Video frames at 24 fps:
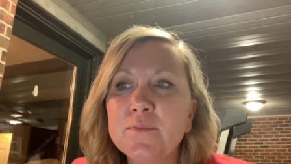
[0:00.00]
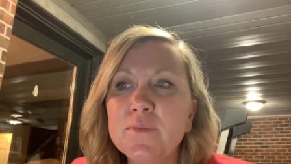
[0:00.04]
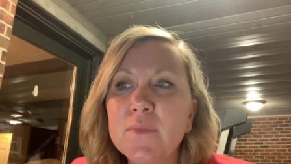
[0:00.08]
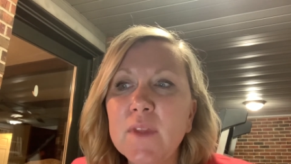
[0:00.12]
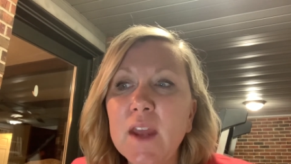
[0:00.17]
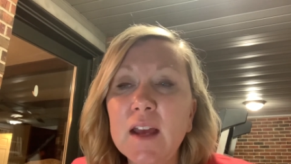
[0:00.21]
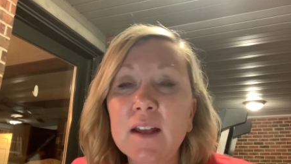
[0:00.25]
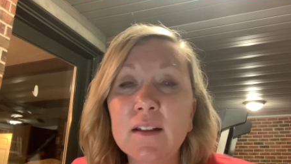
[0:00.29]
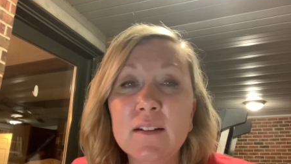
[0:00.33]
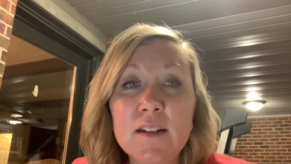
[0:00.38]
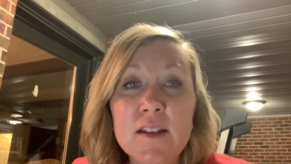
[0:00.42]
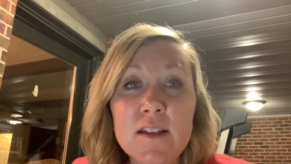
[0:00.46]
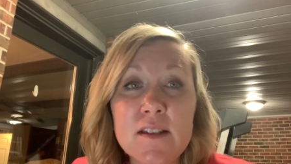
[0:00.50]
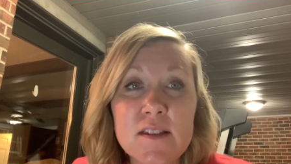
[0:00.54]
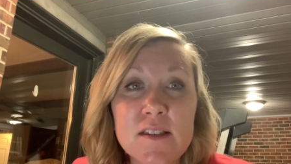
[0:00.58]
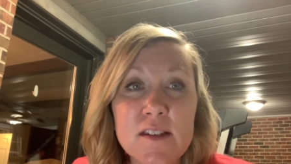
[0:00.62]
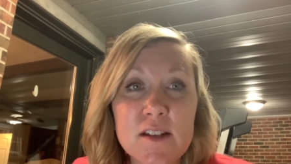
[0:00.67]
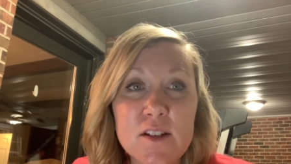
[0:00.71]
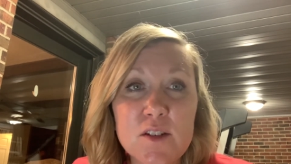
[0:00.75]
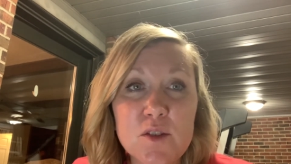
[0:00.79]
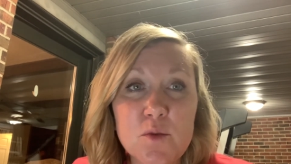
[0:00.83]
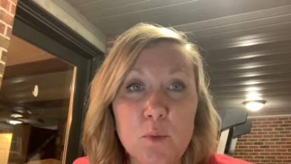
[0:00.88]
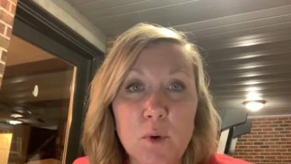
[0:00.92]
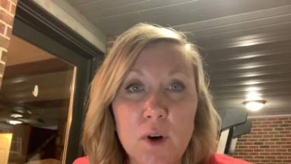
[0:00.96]
at least
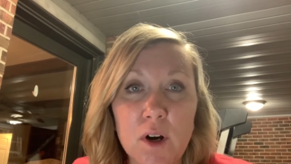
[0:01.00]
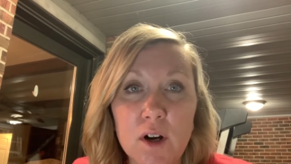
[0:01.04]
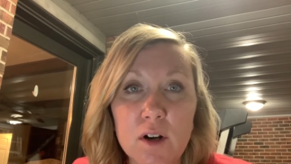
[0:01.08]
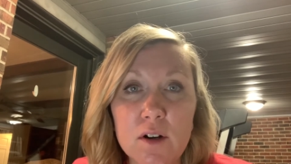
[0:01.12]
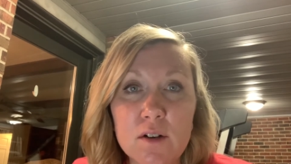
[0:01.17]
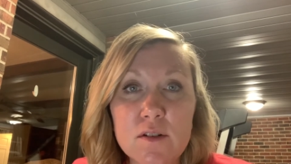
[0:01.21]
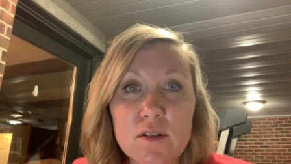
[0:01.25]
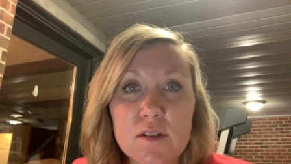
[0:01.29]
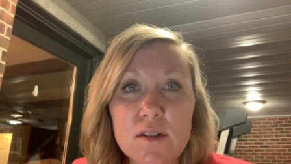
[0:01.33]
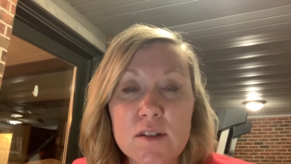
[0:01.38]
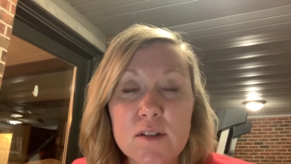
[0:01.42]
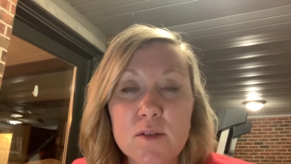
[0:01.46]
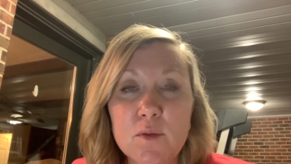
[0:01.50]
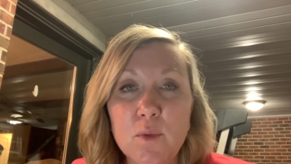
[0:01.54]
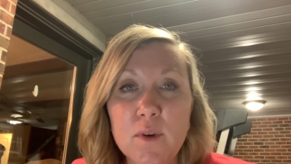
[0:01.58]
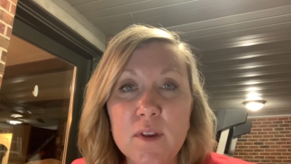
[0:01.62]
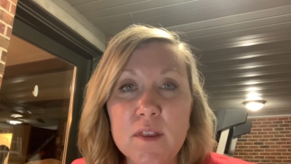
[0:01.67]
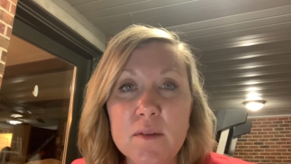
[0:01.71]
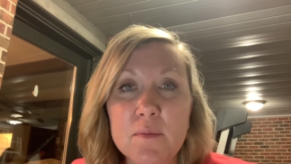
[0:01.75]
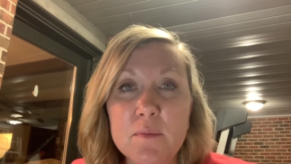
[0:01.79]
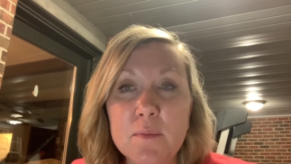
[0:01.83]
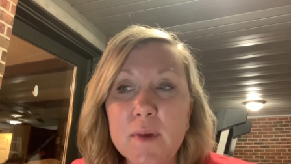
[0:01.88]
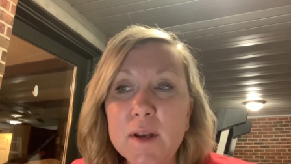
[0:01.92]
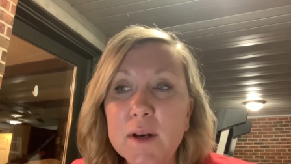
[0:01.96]
six words
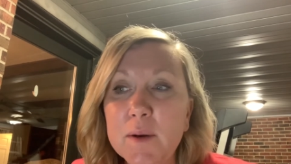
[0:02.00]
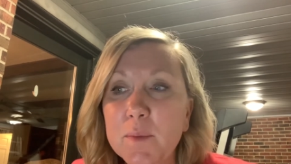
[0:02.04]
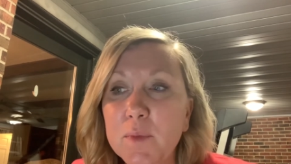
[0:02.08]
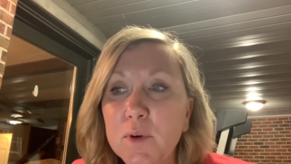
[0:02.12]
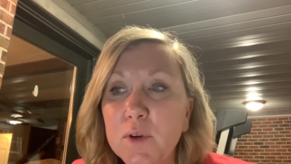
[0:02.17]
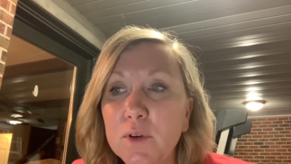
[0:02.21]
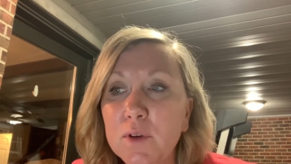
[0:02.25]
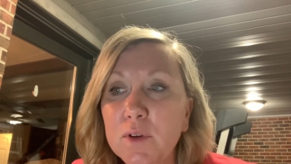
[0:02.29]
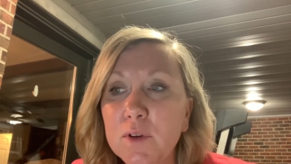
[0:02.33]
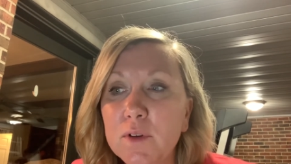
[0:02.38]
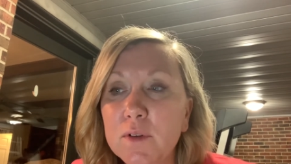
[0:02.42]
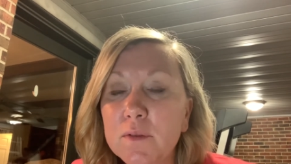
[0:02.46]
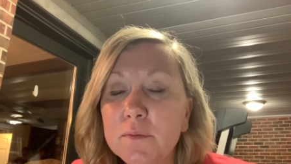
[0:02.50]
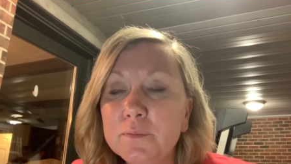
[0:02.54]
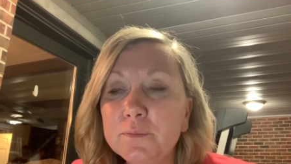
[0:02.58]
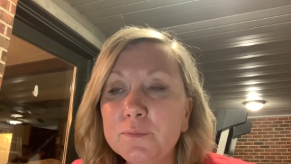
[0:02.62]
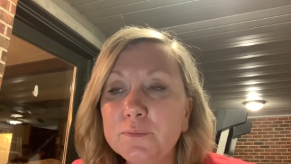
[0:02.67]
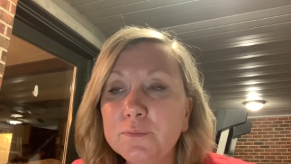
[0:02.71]
with minimal